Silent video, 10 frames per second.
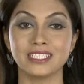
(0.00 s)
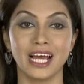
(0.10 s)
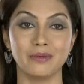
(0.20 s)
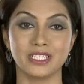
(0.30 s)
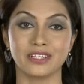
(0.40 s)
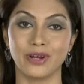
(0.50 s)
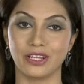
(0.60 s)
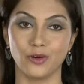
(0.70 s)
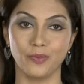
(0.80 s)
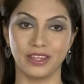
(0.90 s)
diabetic
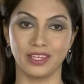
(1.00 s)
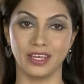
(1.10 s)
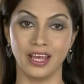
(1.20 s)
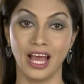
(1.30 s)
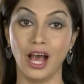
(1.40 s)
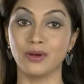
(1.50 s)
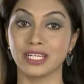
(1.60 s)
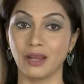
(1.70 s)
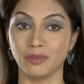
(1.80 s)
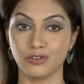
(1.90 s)
retinopathy, how it
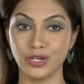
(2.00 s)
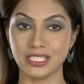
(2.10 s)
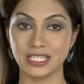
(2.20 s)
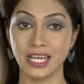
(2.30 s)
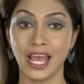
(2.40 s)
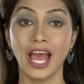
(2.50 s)
can be treated,